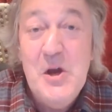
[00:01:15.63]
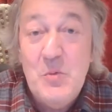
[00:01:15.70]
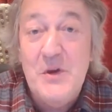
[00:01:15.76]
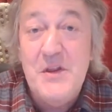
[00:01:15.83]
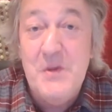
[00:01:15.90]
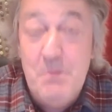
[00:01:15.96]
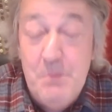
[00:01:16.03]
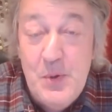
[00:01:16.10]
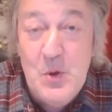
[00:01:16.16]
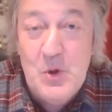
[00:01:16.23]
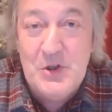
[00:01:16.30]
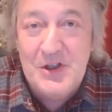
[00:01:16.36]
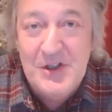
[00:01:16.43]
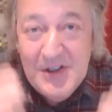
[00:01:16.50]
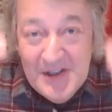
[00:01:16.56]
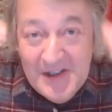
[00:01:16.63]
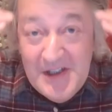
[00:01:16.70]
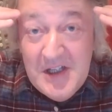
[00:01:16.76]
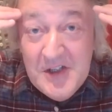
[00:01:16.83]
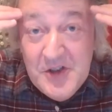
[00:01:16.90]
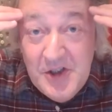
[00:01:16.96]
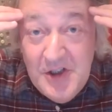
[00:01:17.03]
With a book,
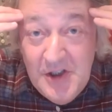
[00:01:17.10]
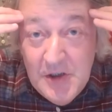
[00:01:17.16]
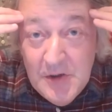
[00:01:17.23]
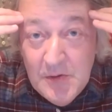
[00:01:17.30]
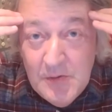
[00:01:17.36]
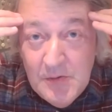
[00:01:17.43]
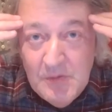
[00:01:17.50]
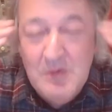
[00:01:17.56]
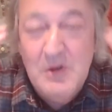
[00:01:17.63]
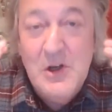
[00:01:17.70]
it's you.